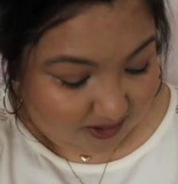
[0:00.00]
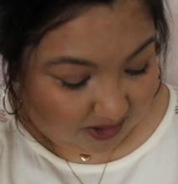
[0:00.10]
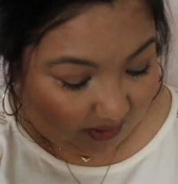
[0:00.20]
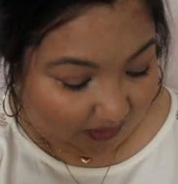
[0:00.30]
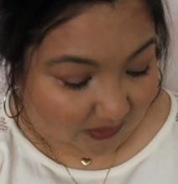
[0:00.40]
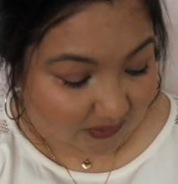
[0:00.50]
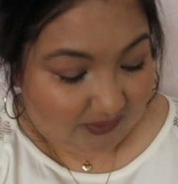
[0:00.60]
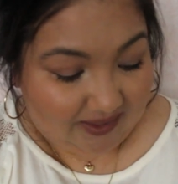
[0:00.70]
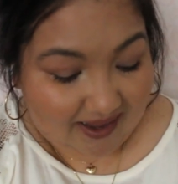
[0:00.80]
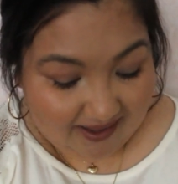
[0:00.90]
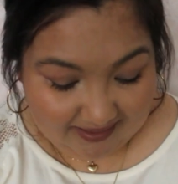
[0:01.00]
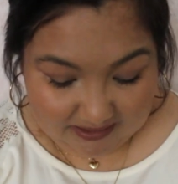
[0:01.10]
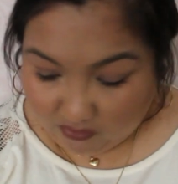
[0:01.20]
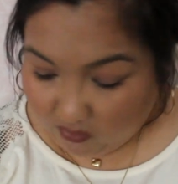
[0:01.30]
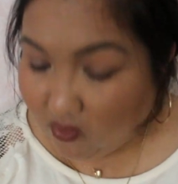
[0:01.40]
So yeah,
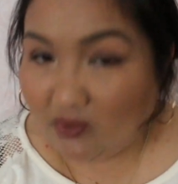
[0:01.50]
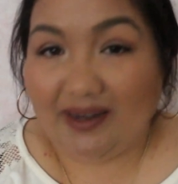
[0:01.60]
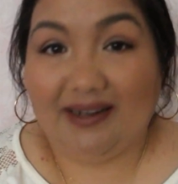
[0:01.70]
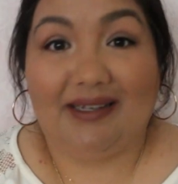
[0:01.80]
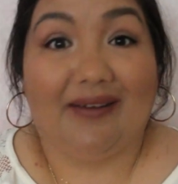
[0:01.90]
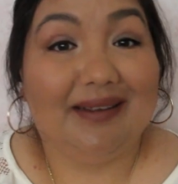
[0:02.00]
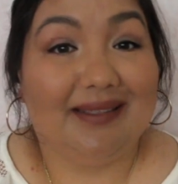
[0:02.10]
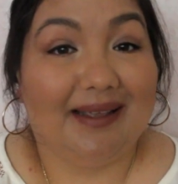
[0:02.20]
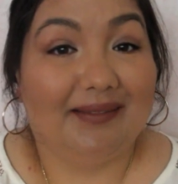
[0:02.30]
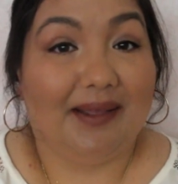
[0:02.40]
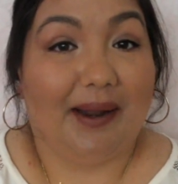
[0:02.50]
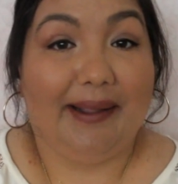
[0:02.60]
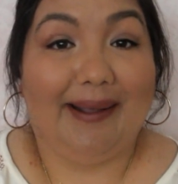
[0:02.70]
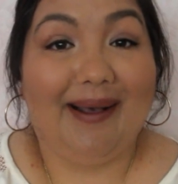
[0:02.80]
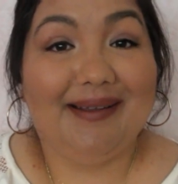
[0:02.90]
that's cool. That is everything that
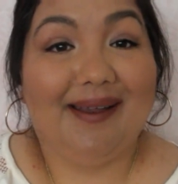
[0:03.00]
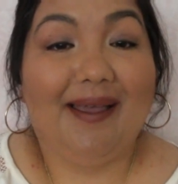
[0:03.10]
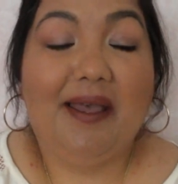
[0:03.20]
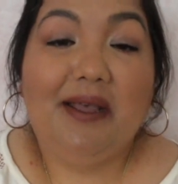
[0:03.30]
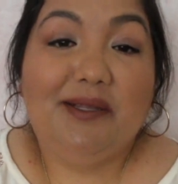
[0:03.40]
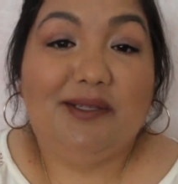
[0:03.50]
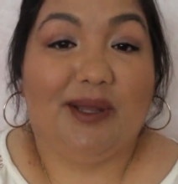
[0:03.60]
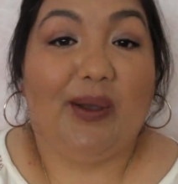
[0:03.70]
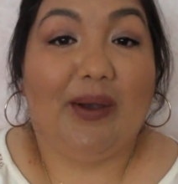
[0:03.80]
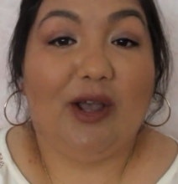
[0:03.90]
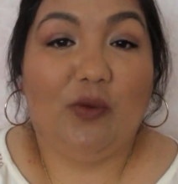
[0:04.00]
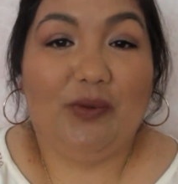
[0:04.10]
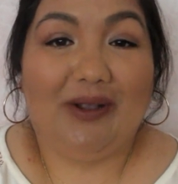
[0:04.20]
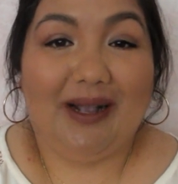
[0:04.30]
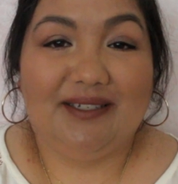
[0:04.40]
I got. So I
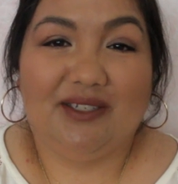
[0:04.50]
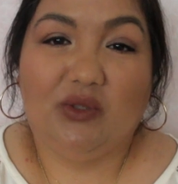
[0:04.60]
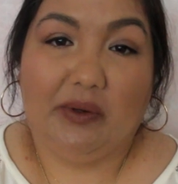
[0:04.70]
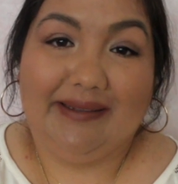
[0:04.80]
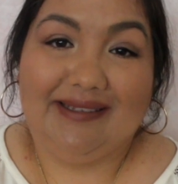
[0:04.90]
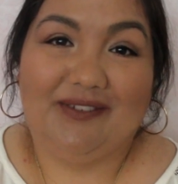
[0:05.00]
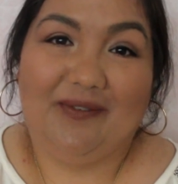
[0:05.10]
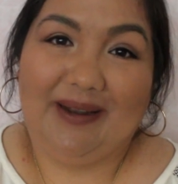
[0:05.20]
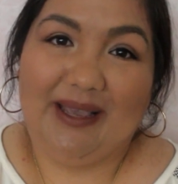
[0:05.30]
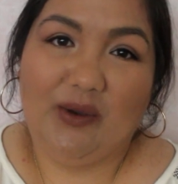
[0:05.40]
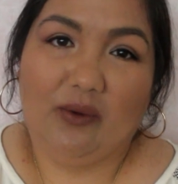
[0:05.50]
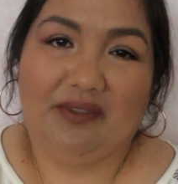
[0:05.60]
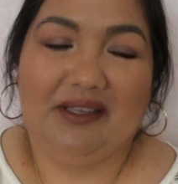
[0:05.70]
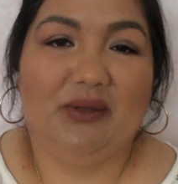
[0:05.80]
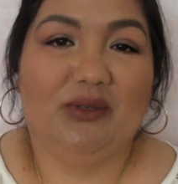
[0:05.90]
hope you guys enjoyed this video.
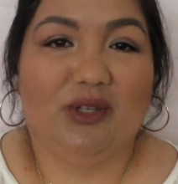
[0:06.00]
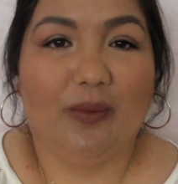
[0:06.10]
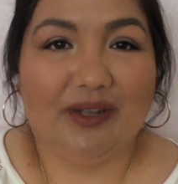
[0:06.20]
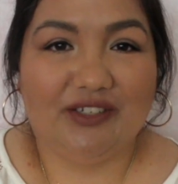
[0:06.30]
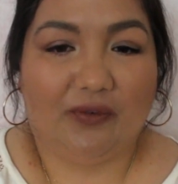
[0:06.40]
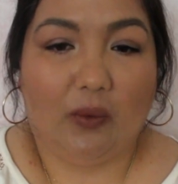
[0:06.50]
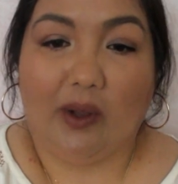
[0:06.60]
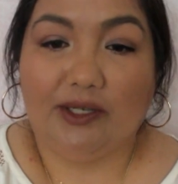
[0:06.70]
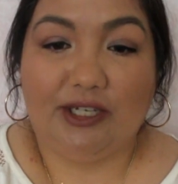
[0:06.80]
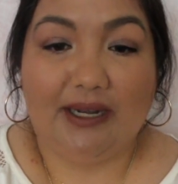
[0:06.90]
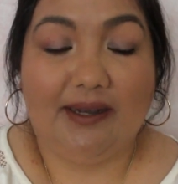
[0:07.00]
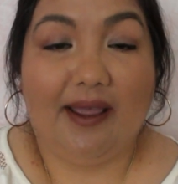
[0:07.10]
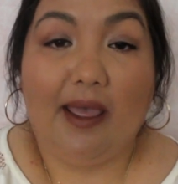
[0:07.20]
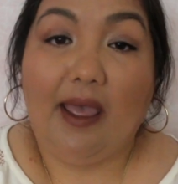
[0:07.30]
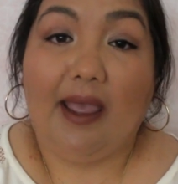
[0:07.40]
Thank you so much for
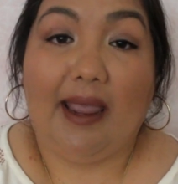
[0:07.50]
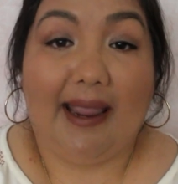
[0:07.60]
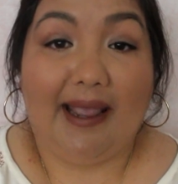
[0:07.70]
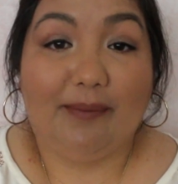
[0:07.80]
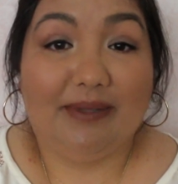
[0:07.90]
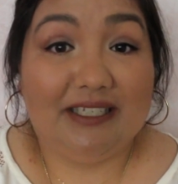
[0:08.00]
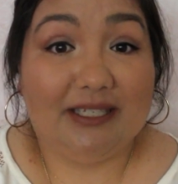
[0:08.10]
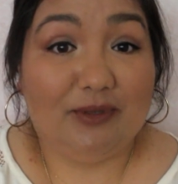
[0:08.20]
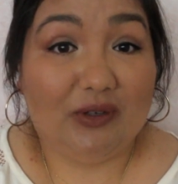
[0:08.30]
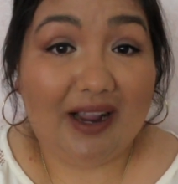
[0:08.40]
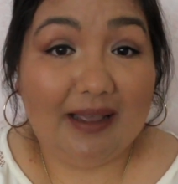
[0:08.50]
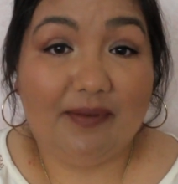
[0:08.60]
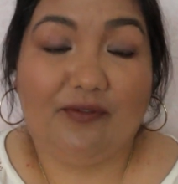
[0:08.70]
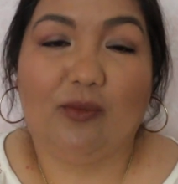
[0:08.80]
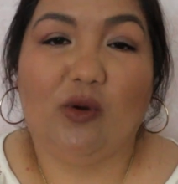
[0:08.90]
watching, and please
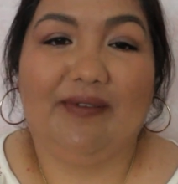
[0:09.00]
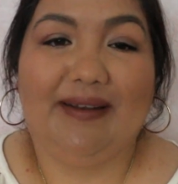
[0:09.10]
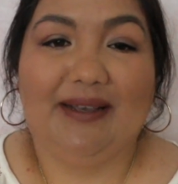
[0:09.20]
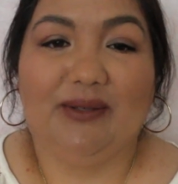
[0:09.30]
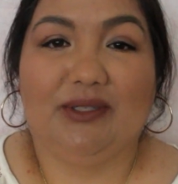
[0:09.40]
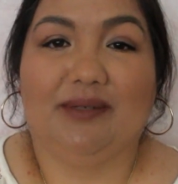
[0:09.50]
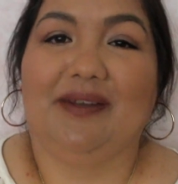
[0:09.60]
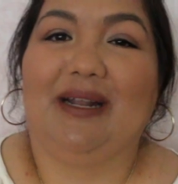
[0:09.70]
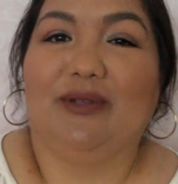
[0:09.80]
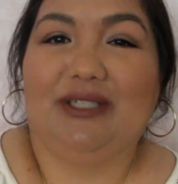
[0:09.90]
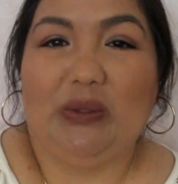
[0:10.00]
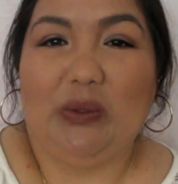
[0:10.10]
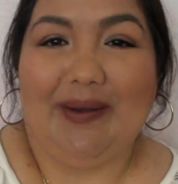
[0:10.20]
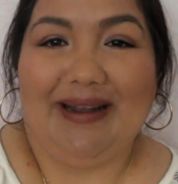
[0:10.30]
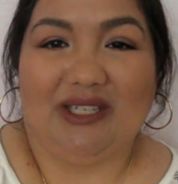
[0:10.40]
subscribe for more videos, and I will see
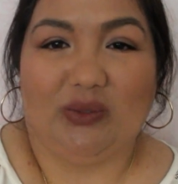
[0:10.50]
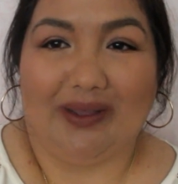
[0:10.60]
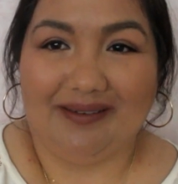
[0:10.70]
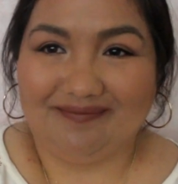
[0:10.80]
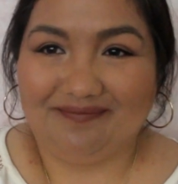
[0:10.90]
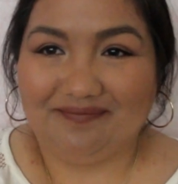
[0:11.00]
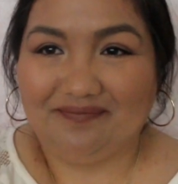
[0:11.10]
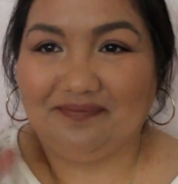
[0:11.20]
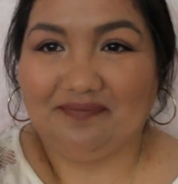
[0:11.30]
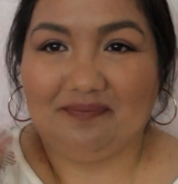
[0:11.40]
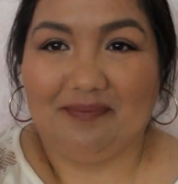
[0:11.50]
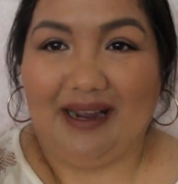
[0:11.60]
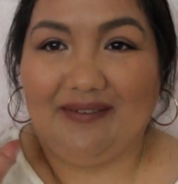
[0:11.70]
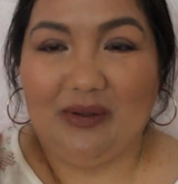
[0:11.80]
you in my next one. Bye